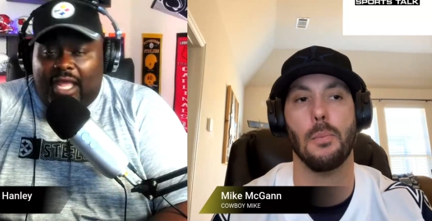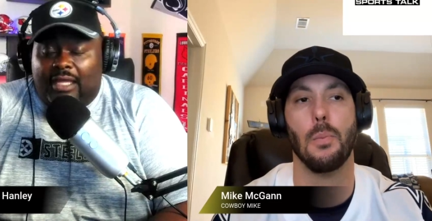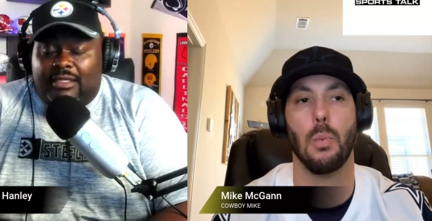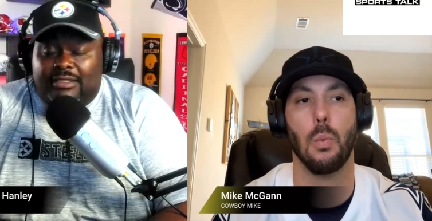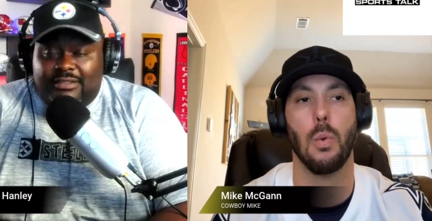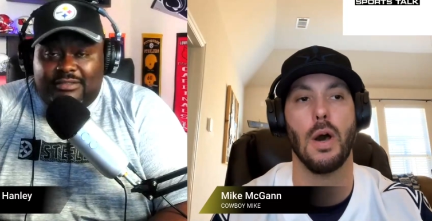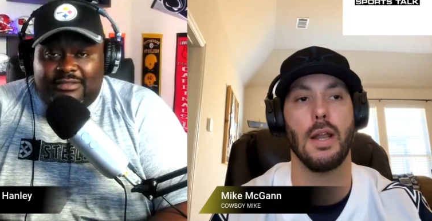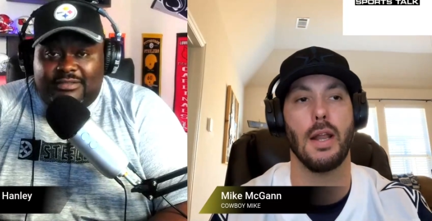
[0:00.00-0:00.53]

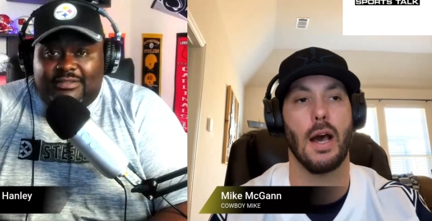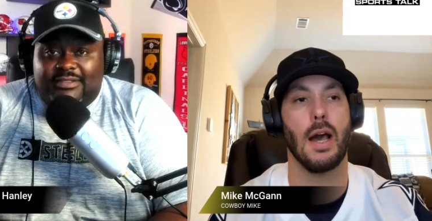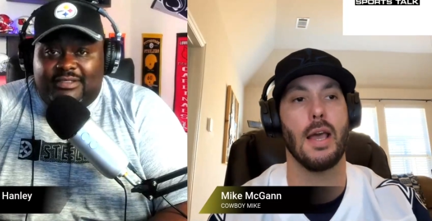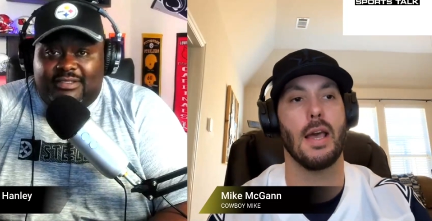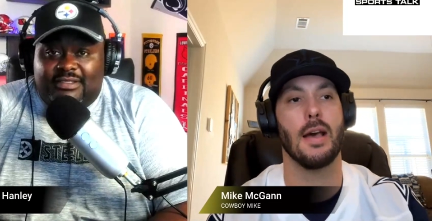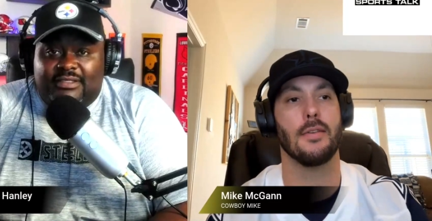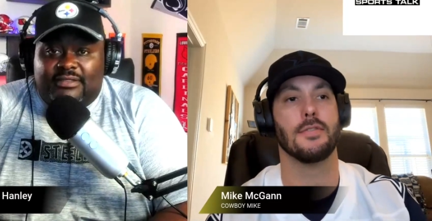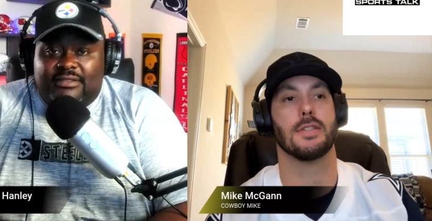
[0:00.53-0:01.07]
Speaker 1: Yeah. Um,
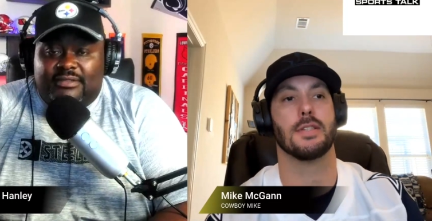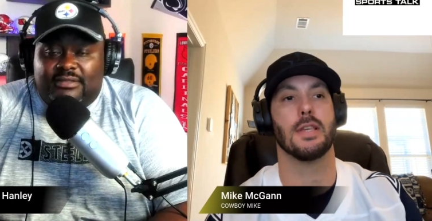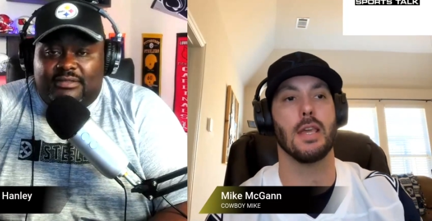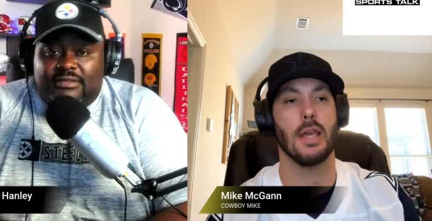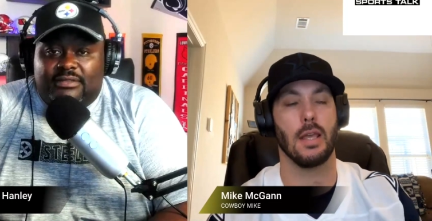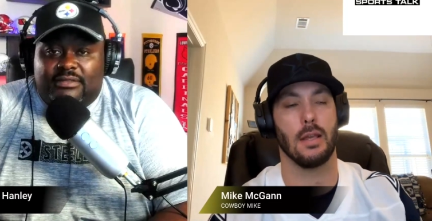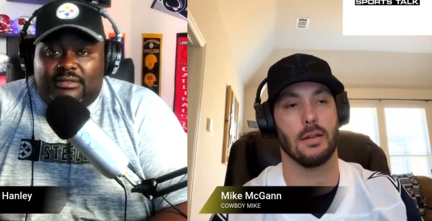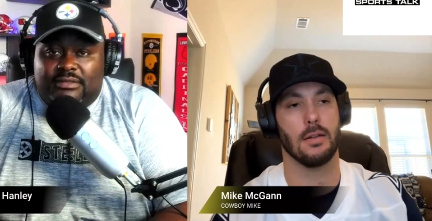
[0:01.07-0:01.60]
what I
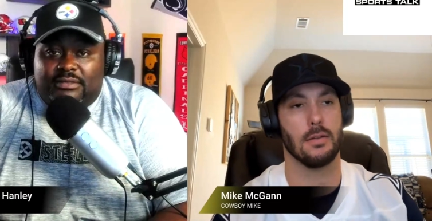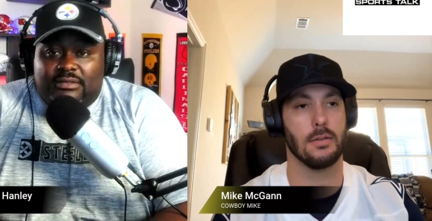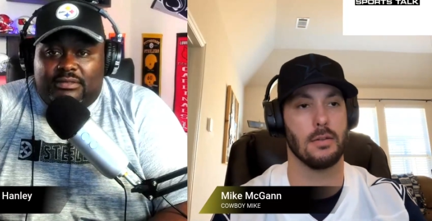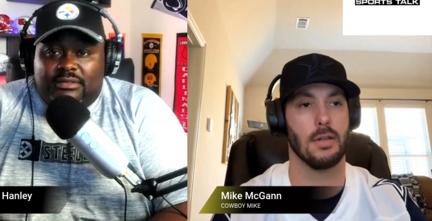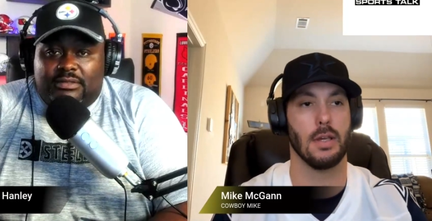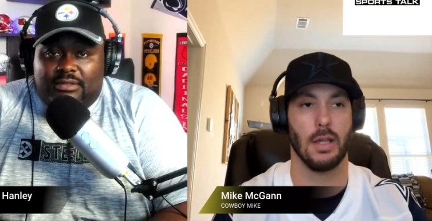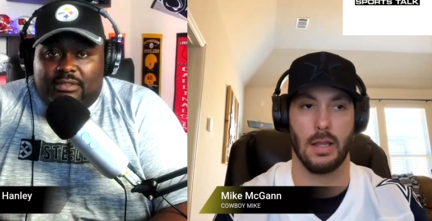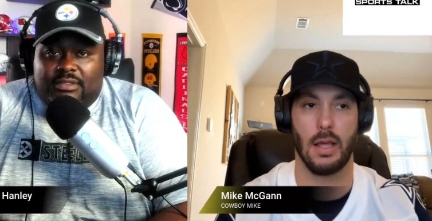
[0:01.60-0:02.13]
have
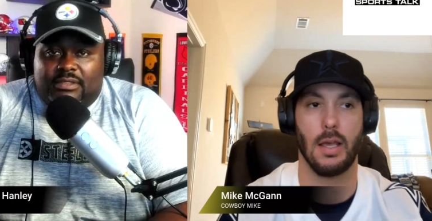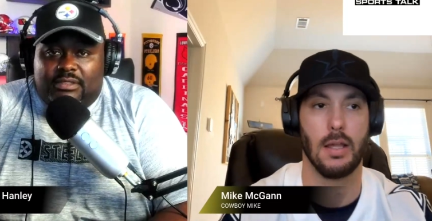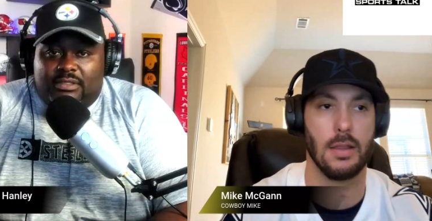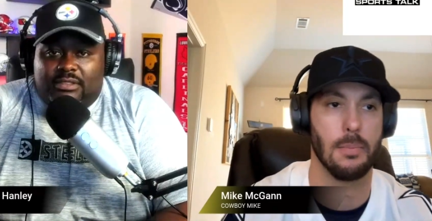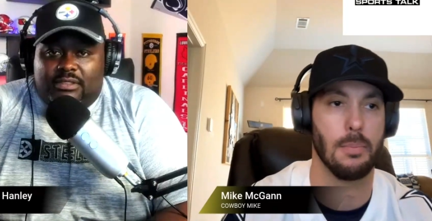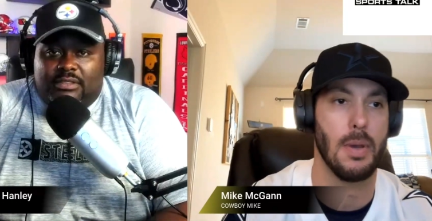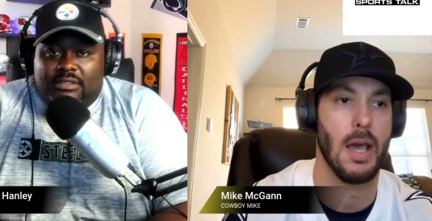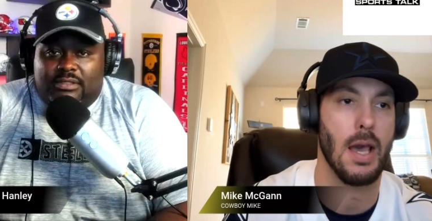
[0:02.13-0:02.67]
seen
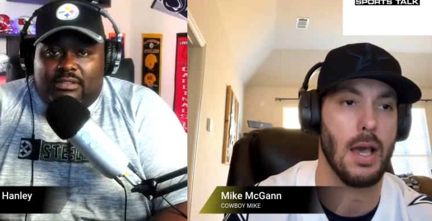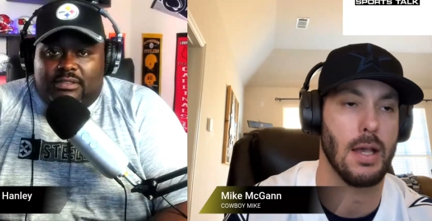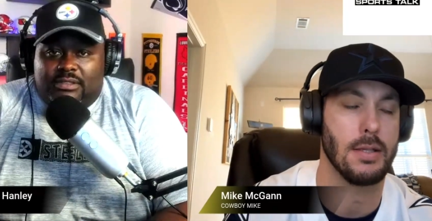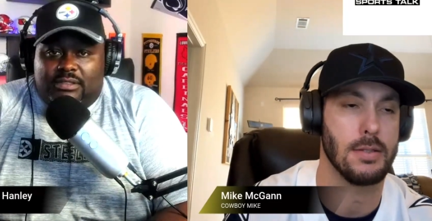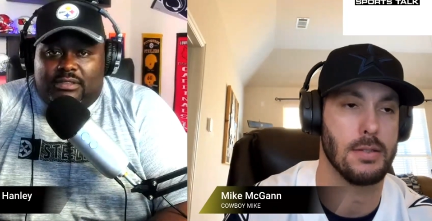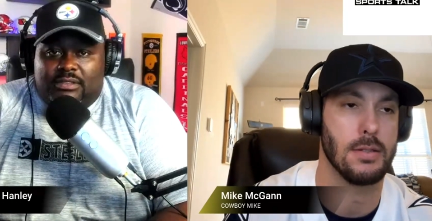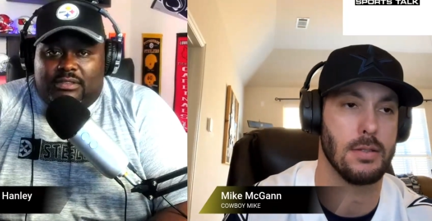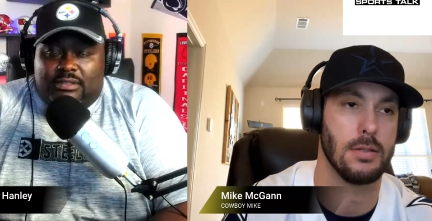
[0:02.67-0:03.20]
in the
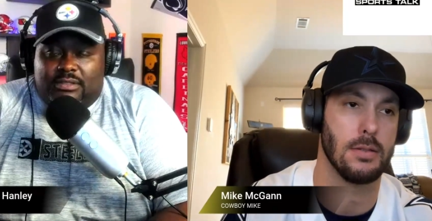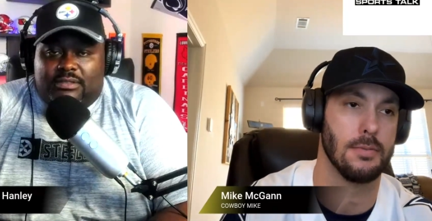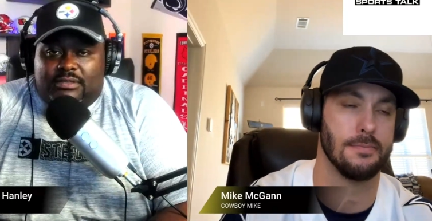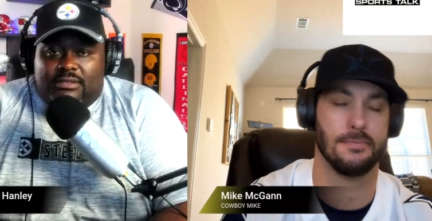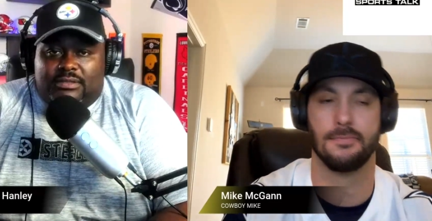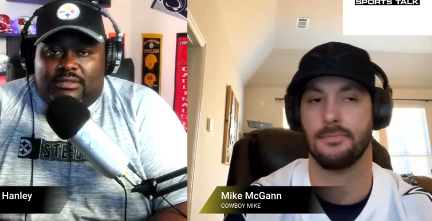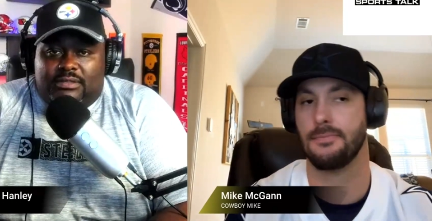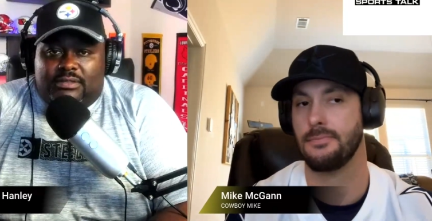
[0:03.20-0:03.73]

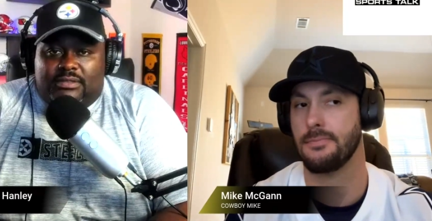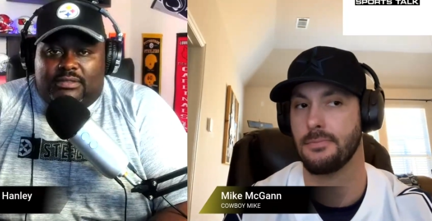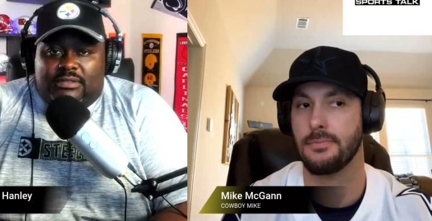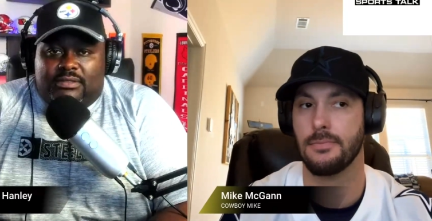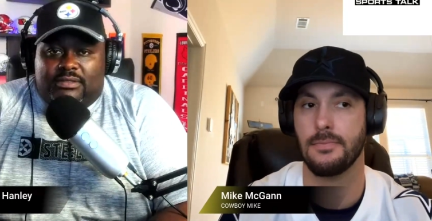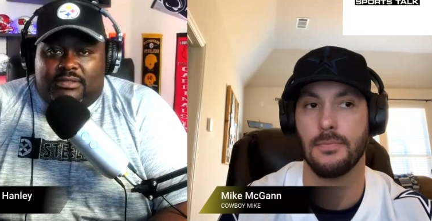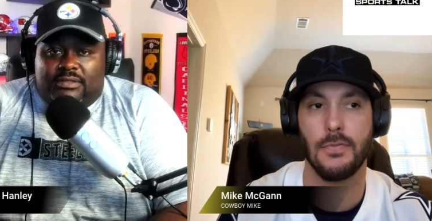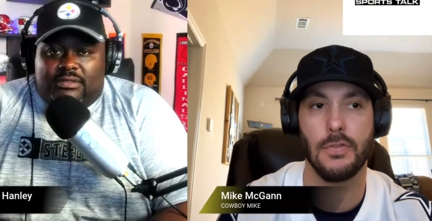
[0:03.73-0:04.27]
past
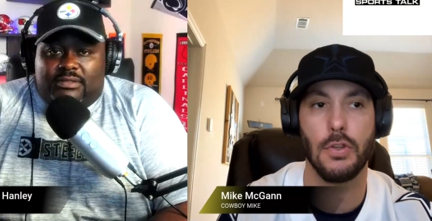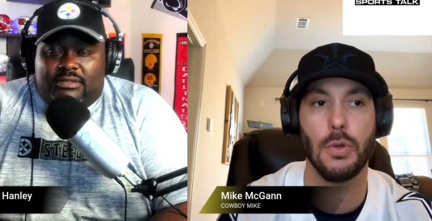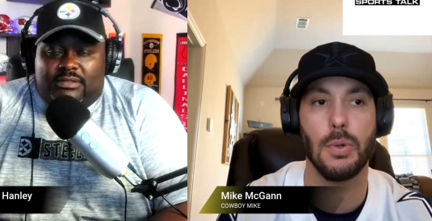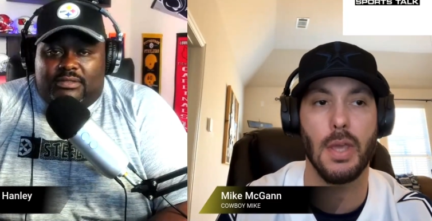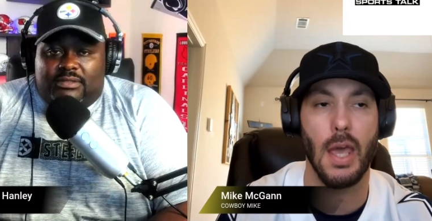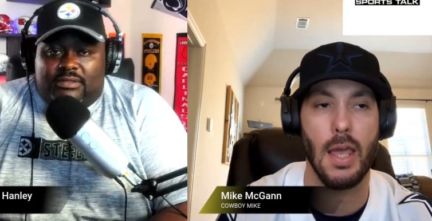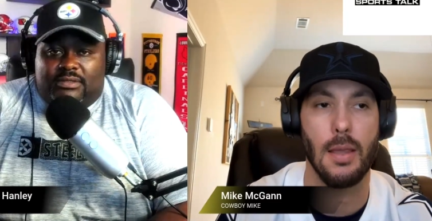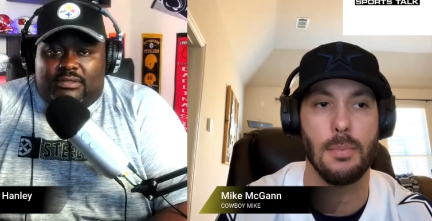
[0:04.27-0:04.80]

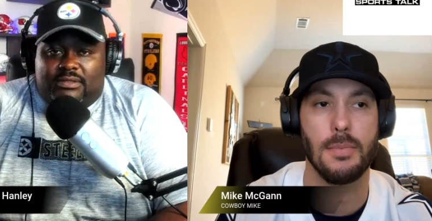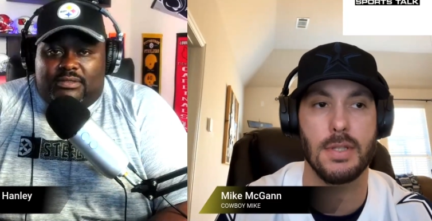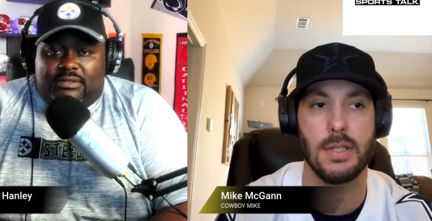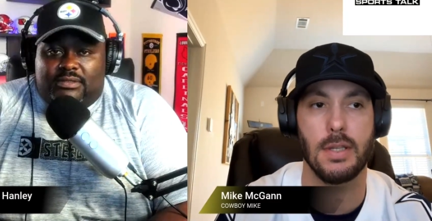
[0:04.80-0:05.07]
two